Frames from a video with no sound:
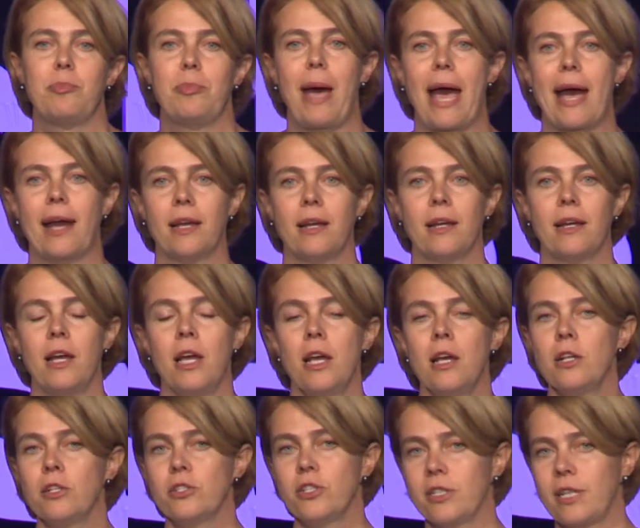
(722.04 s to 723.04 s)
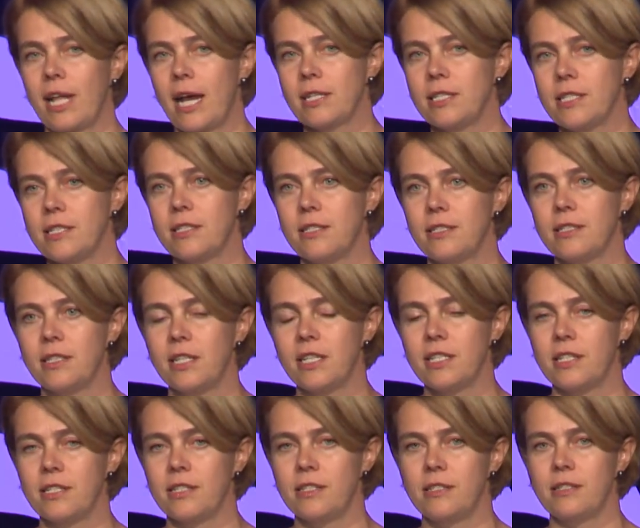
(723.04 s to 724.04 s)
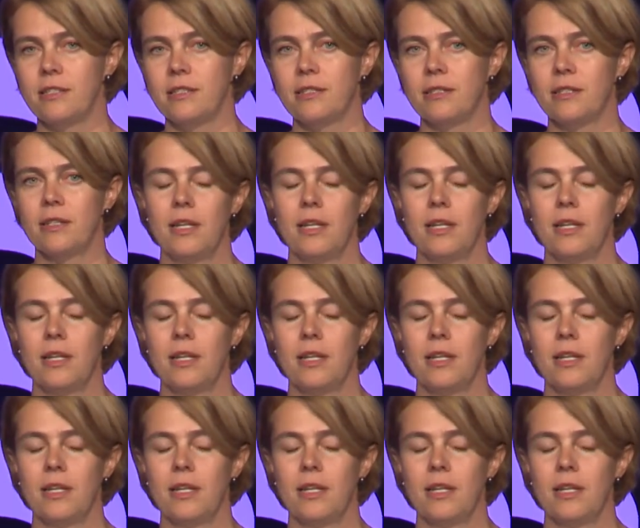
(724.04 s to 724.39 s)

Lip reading: back. So that's this